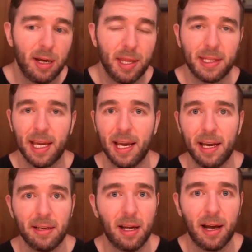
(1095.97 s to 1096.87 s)
that they
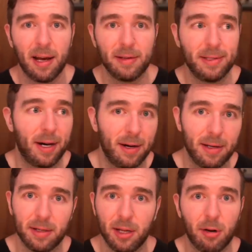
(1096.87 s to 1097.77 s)
had
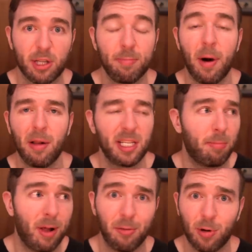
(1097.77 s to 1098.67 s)
done, you know,
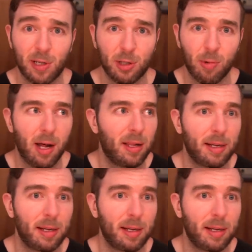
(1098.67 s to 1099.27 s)
spotless blood work as well.